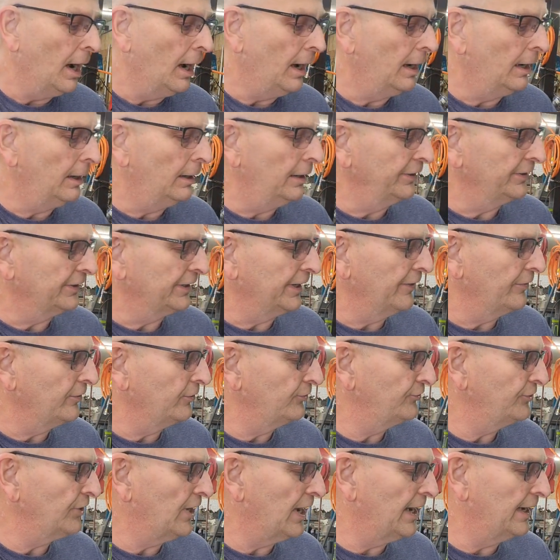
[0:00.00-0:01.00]
On the
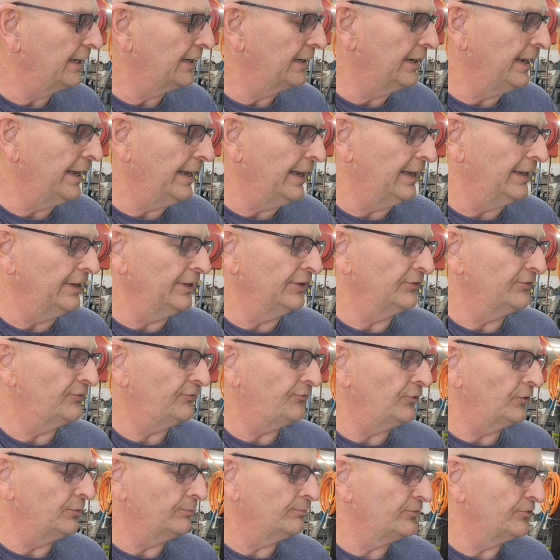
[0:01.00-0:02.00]
other side, it has
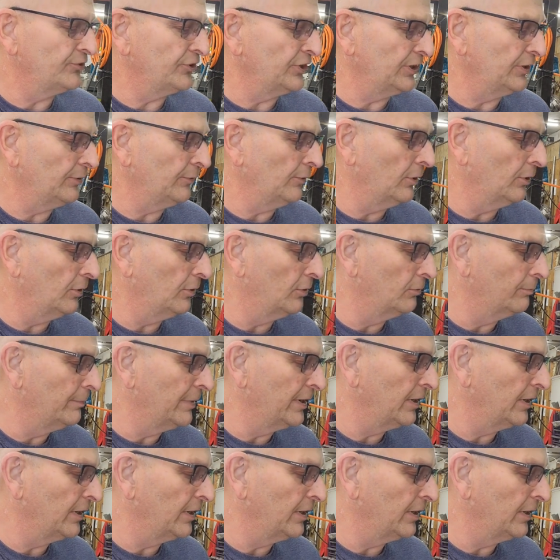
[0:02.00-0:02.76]
from 0